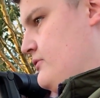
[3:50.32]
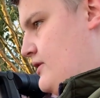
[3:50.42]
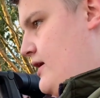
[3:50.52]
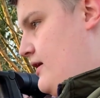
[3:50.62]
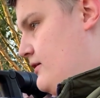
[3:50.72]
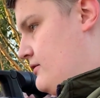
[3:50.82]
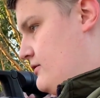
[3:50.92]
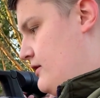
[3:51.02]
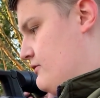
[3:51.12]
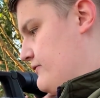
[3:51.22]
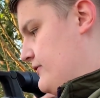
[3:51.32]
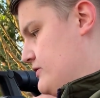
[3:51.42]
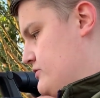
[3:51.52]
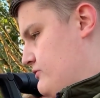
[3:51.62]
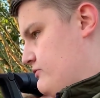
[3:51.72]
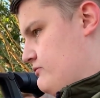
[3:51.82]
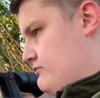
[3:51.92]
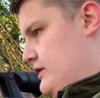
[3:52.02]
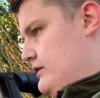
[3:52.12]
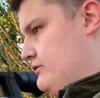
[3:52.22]
Yeah, the reflections are
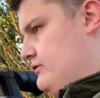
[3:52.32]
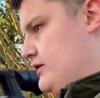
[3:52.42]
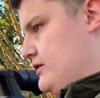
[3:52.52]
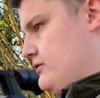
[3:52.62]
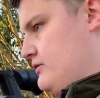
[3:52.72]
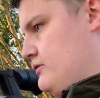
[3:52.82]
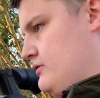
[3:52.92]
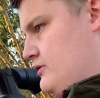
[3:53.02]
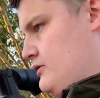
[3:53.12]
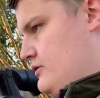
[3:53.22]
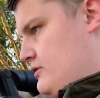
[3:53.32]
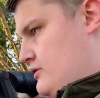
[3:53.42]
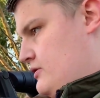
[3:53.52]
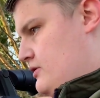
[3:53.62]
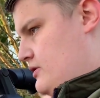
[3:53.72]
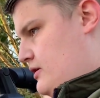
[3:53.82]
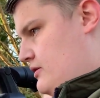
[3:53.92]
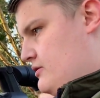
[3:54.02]
really good. Yeah.